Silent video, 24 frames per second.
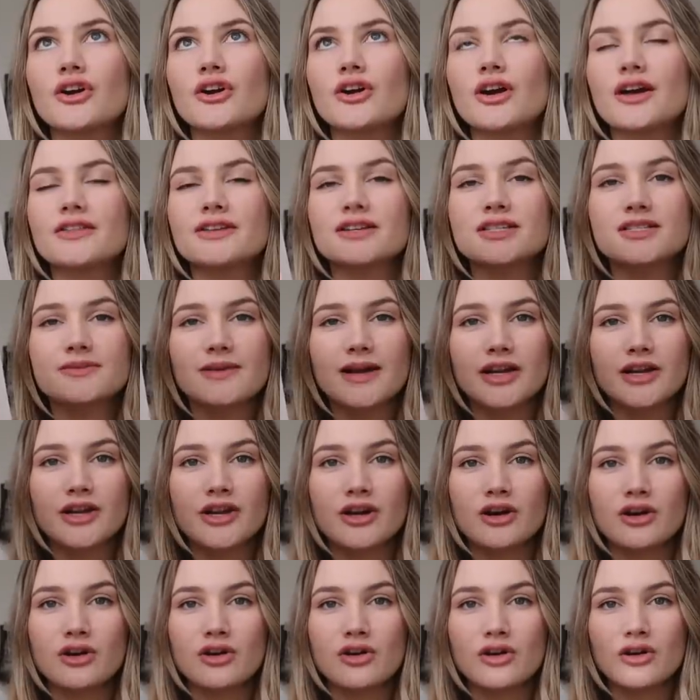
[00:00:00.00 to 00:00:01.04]
I think it's about a
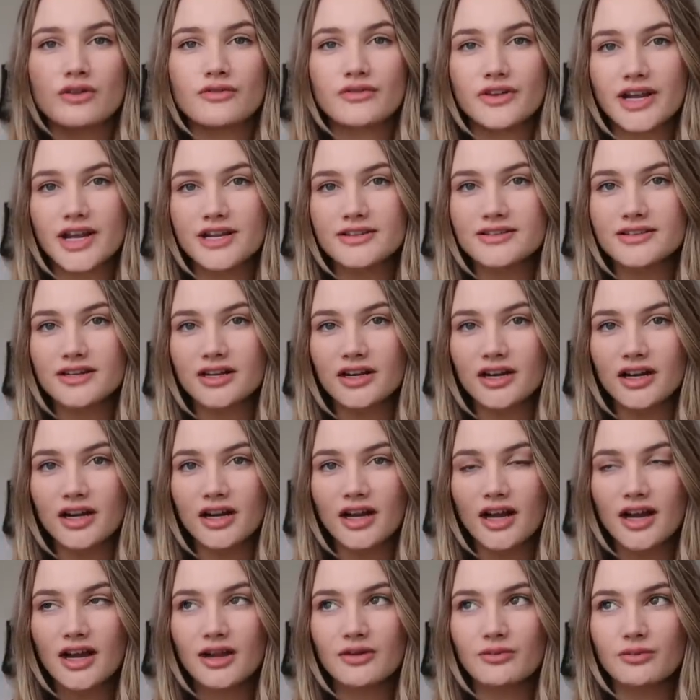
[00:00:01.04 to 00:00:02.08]
girl called
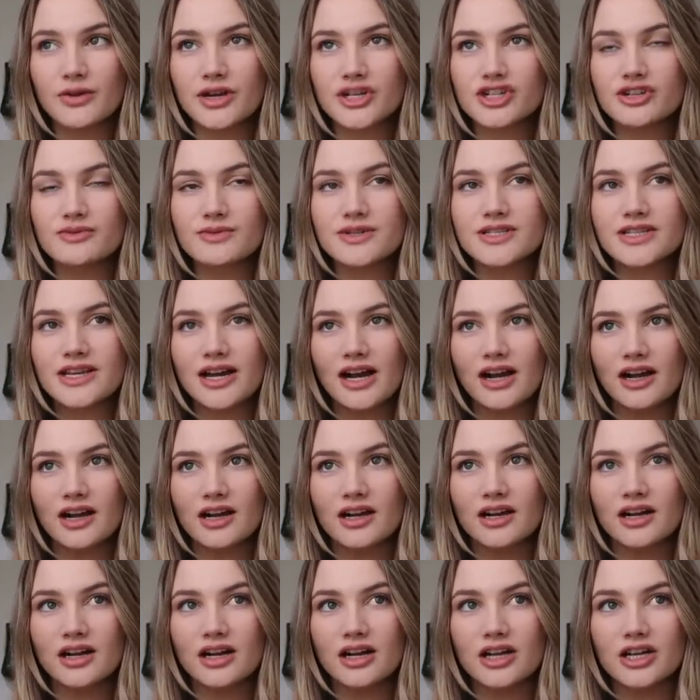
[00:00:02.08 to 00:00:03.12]
Vanessa and when she was
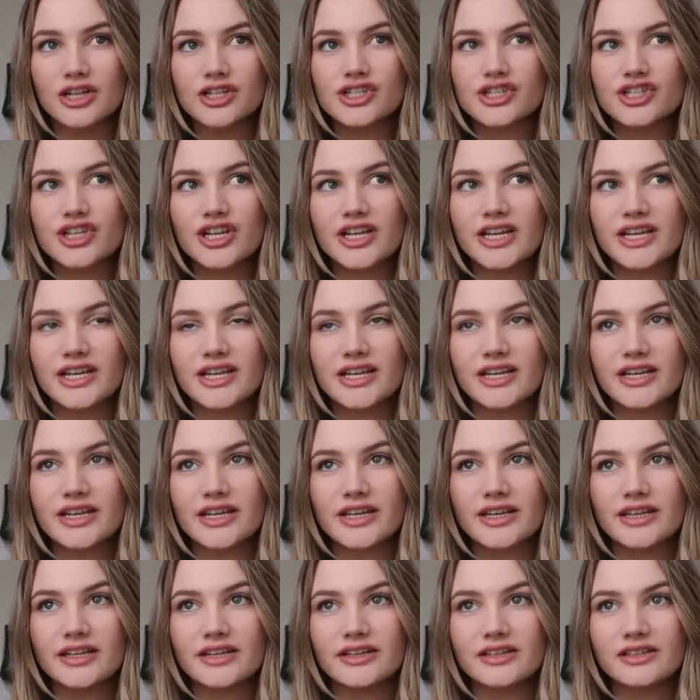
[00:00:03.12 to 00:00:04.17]
younger,
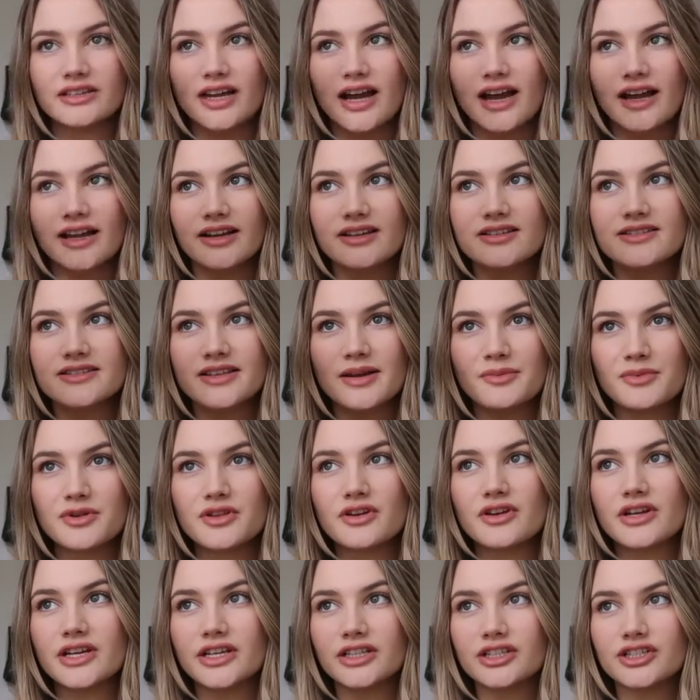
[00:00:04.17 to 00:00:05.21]
she like slept with
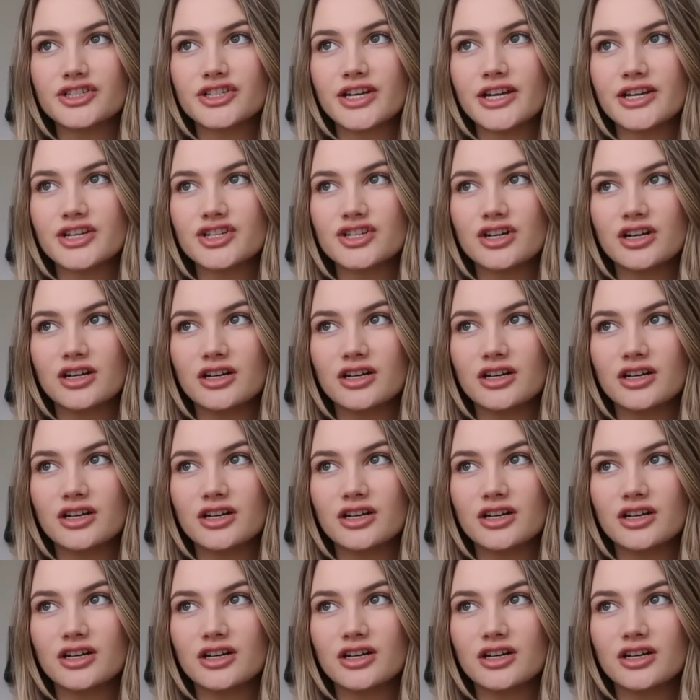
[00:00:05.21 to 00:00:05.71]
her English teacher.